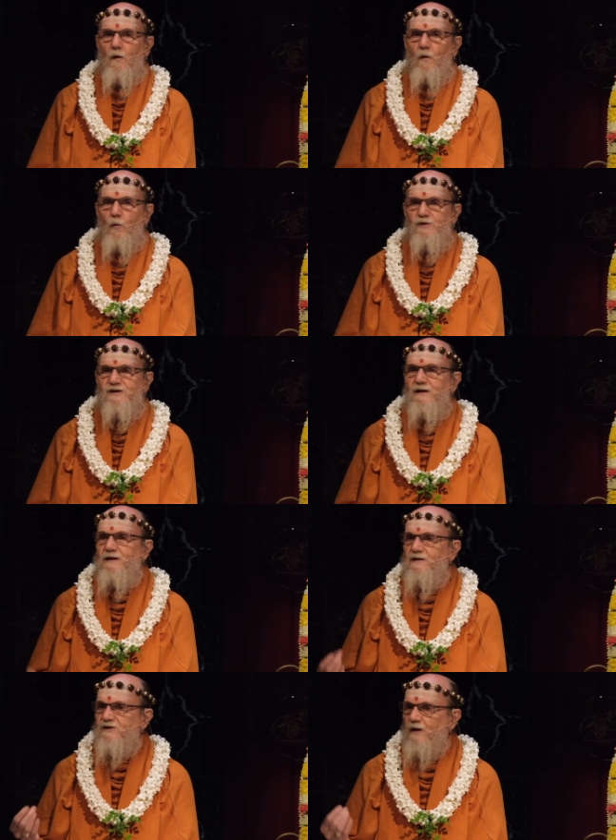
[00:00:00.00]
We're
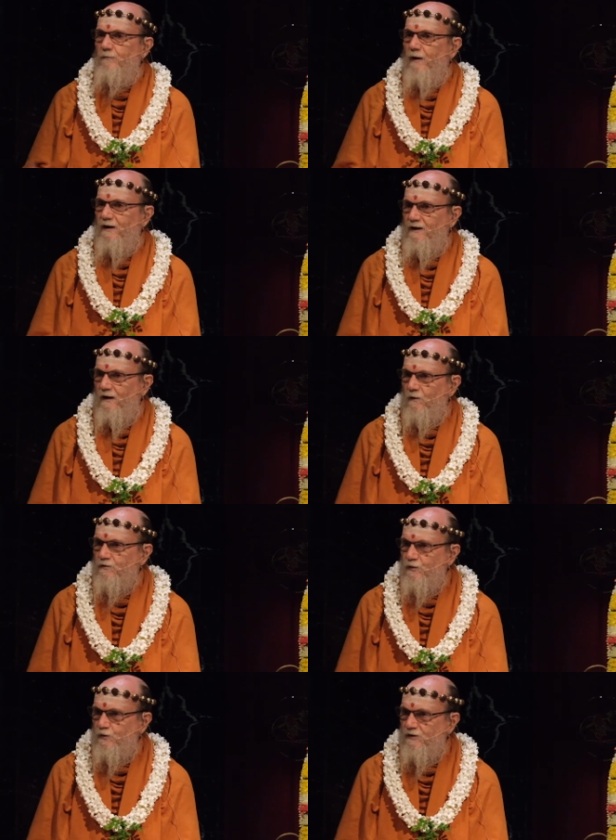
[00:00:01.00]
seeing somebody
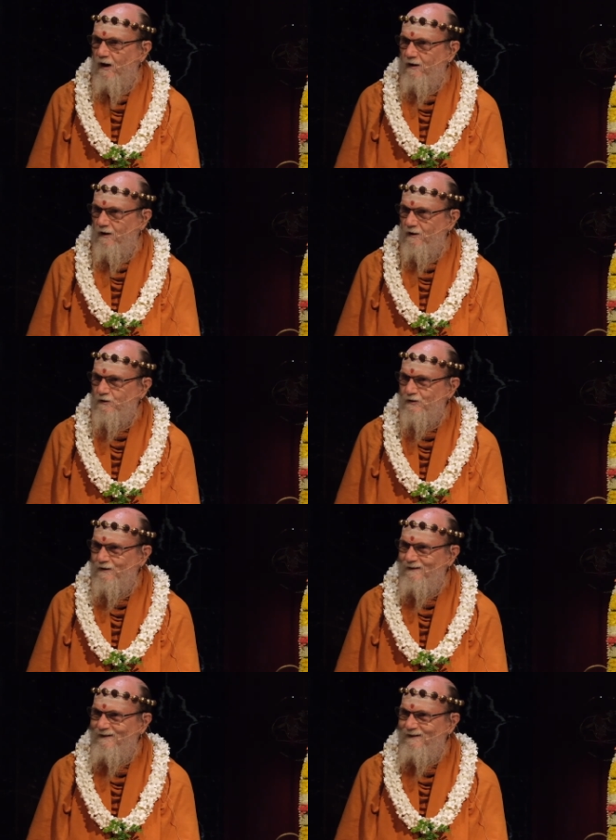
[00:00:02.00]
else who's not us